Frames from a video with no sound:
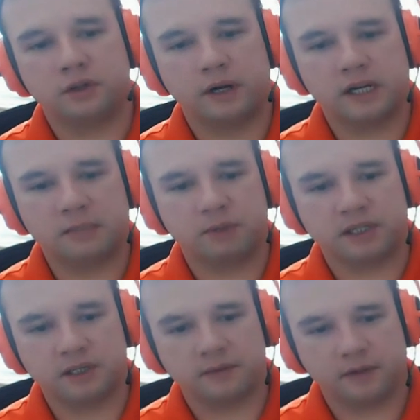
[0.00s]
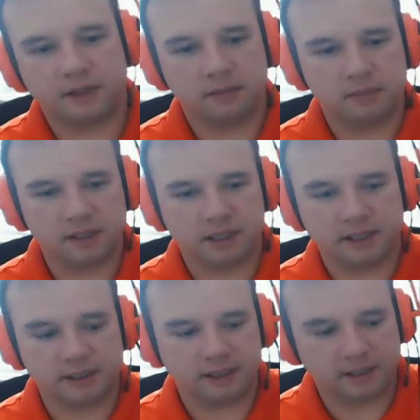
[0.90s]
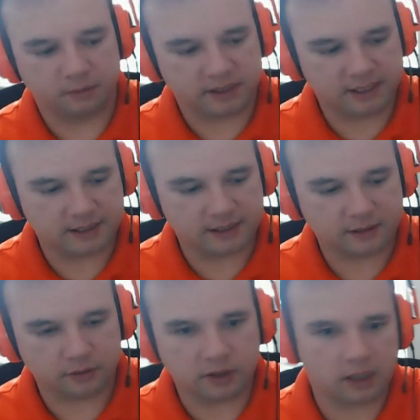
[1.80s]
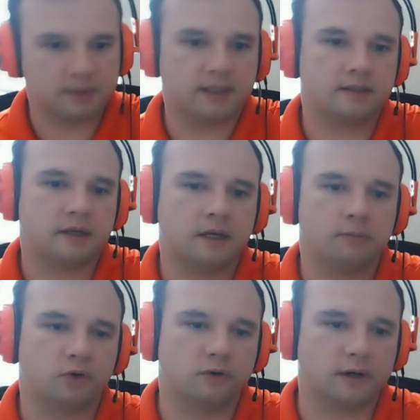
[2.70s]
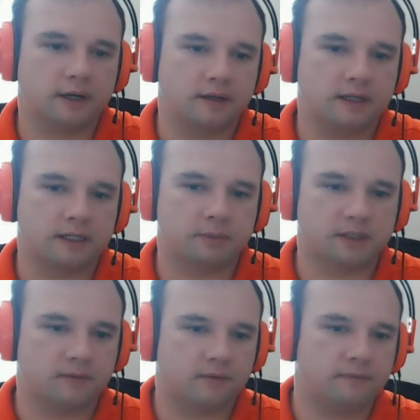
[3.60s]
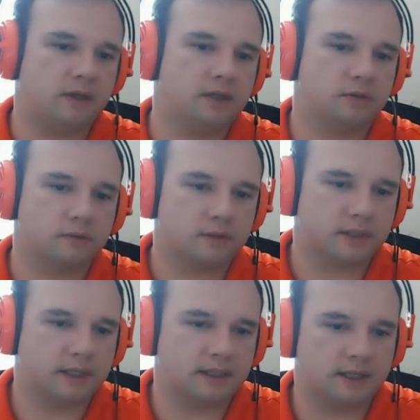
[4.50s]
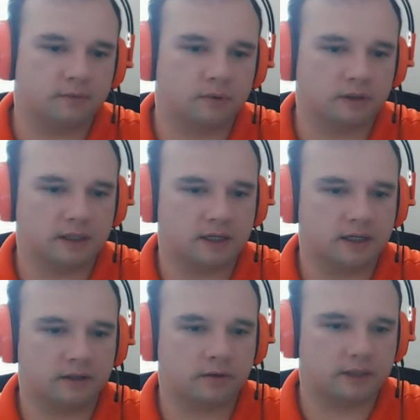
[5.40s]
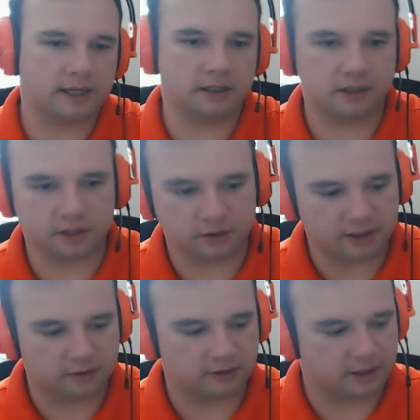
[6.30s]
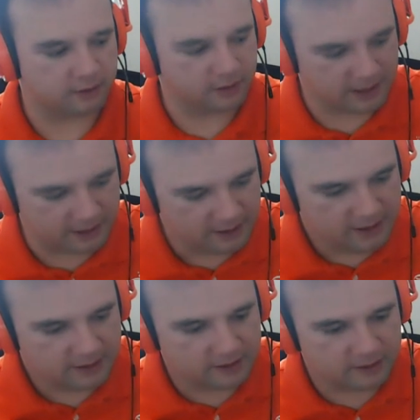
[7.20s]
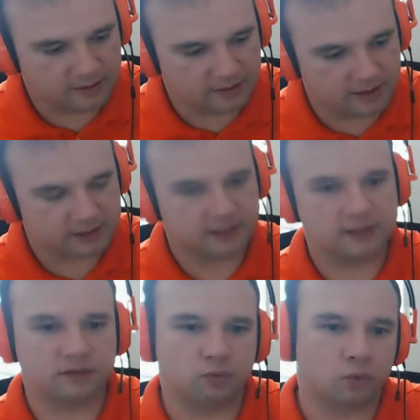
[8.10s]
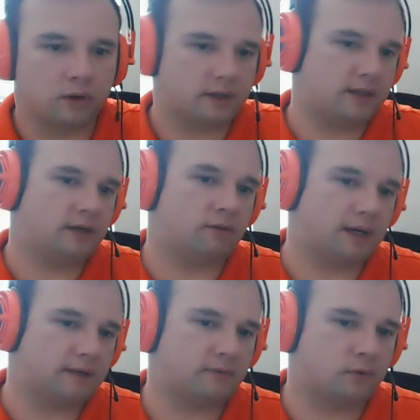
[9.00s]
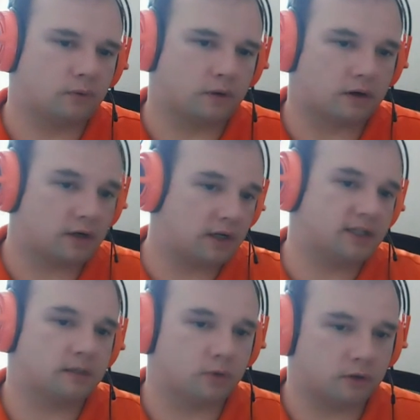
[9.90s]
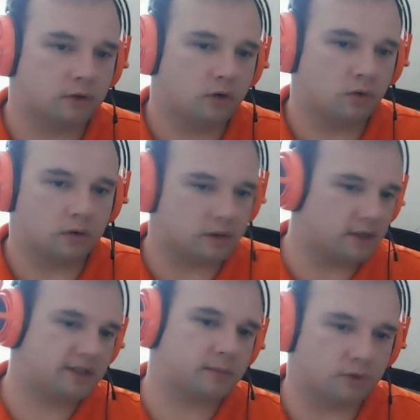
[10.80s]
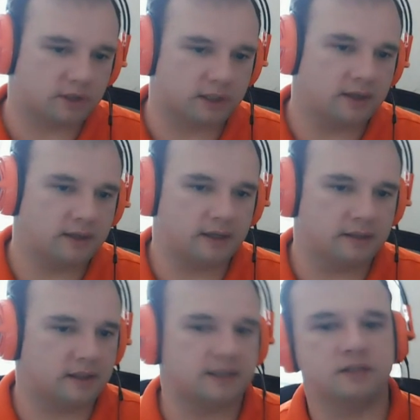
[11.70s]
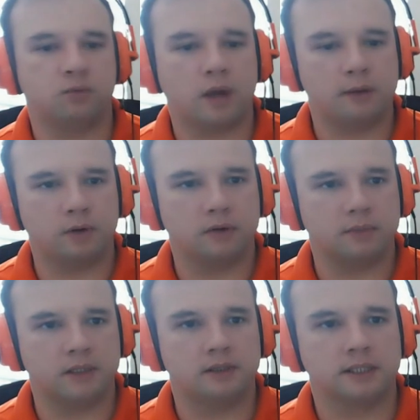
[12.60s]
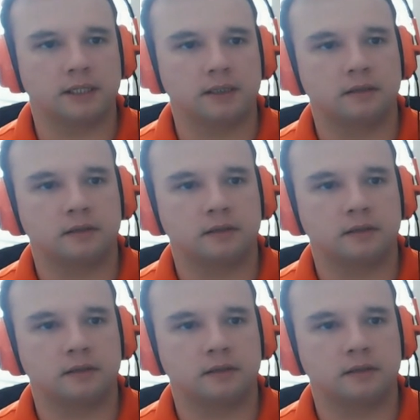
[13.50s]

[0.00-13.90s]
there any specific thing besides like it was easy to adopt at the time? Were there any like specific features that really kind of called out at you that you're like, okay, this is really great for our customer or our customers, and this is why we're going to be using it?